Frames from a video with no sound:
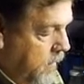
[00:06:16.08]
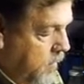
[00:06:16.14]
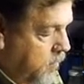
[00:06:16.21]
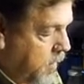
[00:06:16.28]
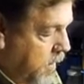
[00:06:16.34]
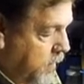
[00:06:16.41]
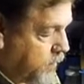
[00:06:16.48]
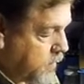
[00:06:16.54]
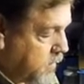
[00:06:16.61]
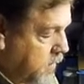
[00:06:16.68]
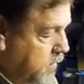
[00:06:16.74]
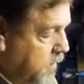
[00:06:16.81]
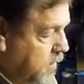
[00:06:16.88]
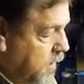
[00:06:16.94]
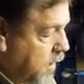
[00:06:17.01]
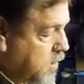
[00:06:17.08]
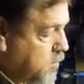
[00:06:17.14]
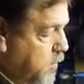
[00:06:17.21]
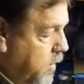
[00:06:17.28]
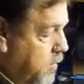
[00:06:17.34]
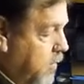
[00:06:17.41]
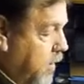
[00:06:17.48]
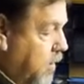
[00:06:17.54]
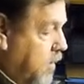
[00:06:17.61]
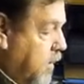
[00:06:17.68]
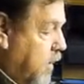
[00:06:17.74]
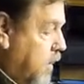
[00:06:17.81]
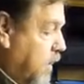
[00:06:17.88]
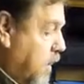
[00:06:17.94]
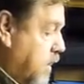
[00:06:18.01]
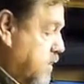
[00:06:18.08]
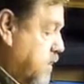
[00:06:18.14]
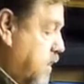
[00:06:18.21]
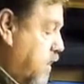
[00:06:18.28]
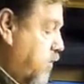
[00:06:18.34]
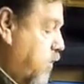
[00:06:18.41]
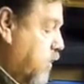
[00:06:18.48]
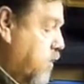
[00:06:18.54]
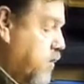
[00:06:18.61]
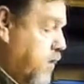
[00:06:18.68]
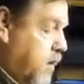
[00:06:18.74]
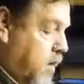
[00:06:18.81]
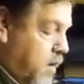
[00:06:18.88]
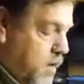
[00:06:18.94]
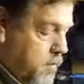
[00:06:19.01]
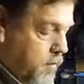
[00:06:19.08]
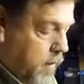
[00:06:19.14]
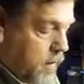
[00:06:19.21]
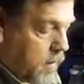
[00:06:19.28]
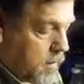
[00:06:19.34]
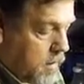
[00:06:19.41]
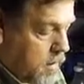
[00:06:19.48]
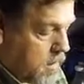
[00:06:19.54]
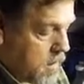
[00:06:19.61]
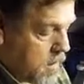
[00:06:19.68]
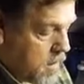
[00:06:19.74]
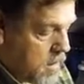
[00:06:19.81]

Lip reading: but I've started experimenting actually with 3D printing